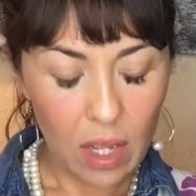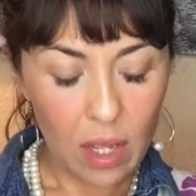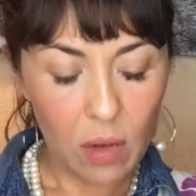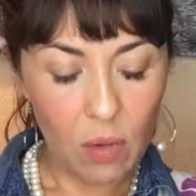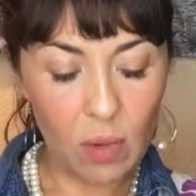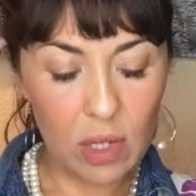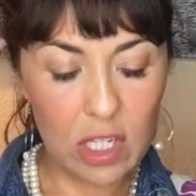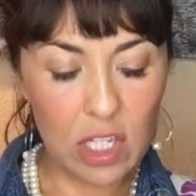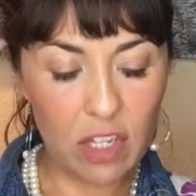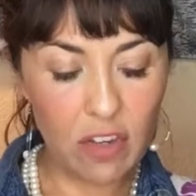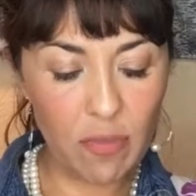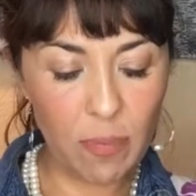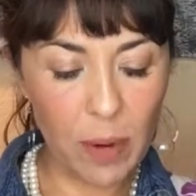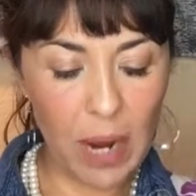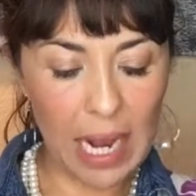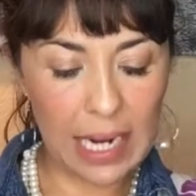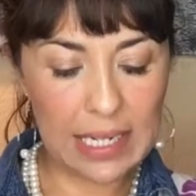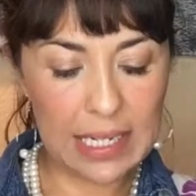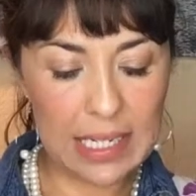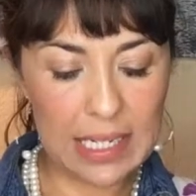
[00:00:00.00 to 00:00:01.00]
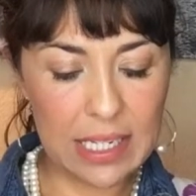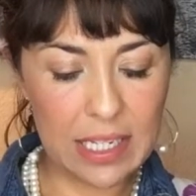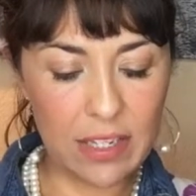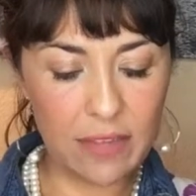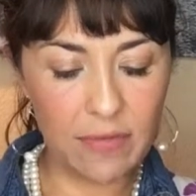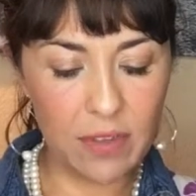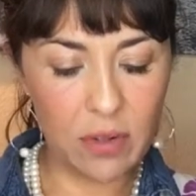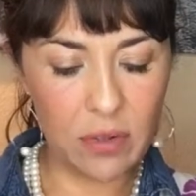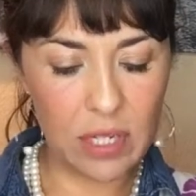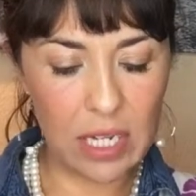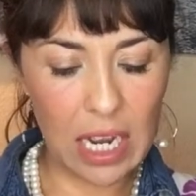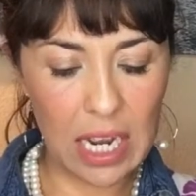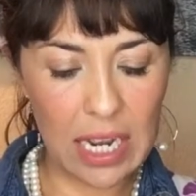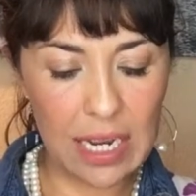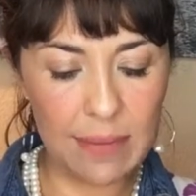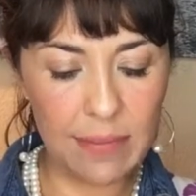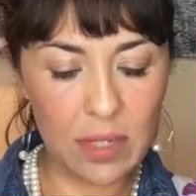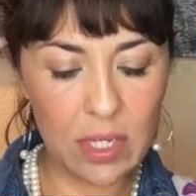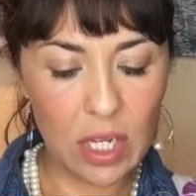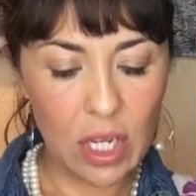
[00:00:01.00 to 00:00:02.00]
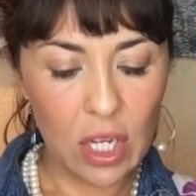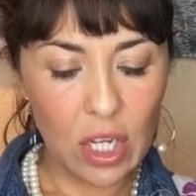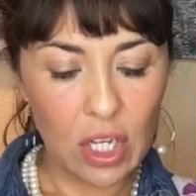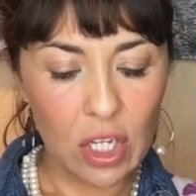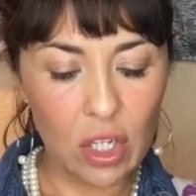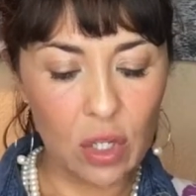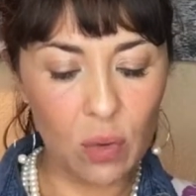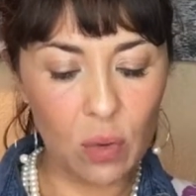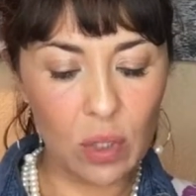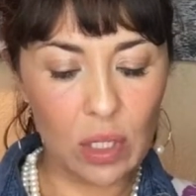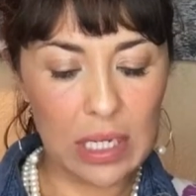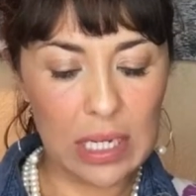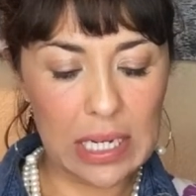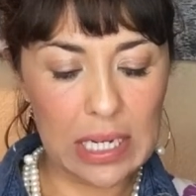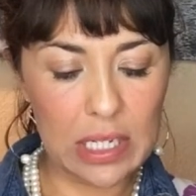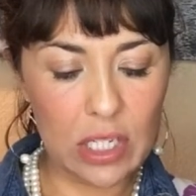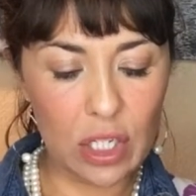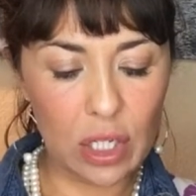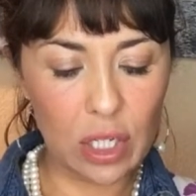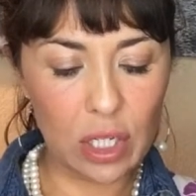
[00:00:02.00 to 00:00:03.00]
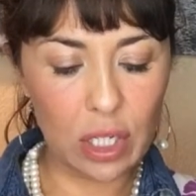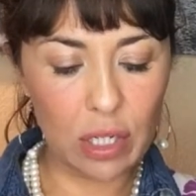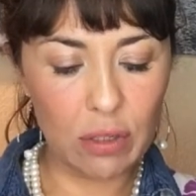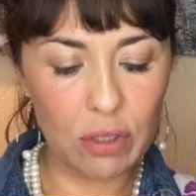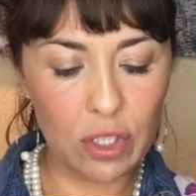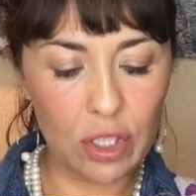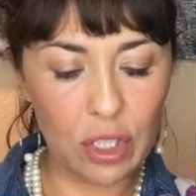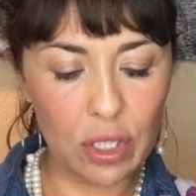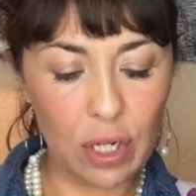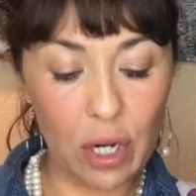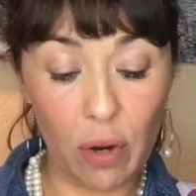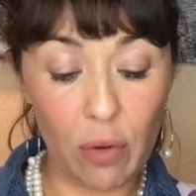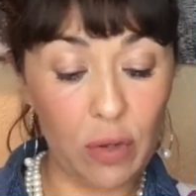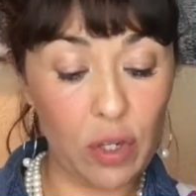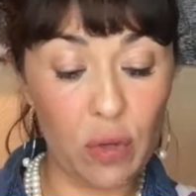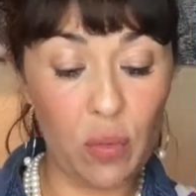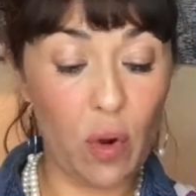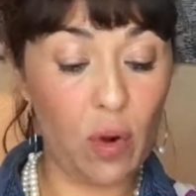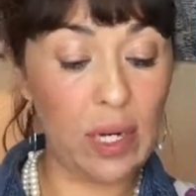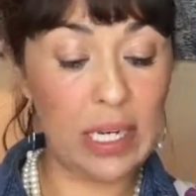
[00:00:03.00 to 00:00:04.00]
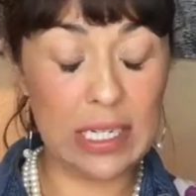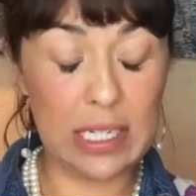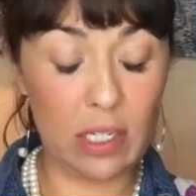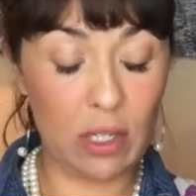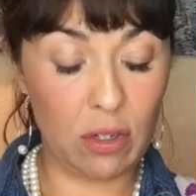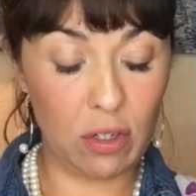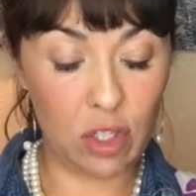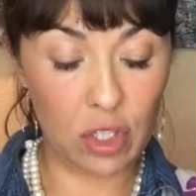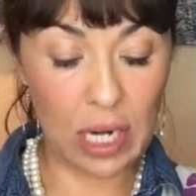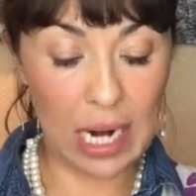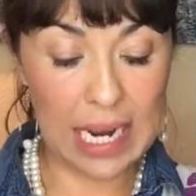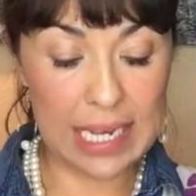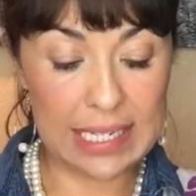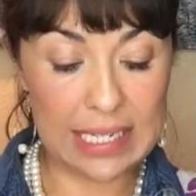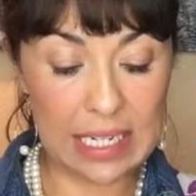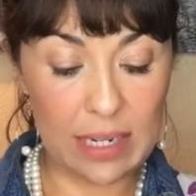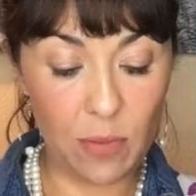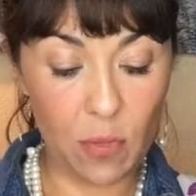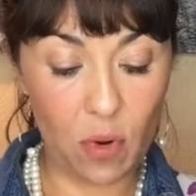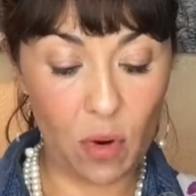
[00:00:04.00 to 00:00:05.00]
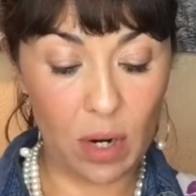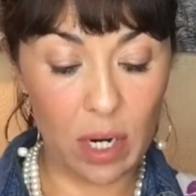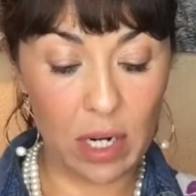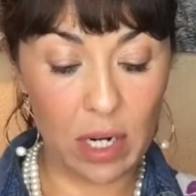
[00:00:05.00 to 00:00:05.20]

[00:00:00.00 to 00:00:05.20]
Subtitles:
Once you've practiced this a few times, you won't need to close your eyes anymore.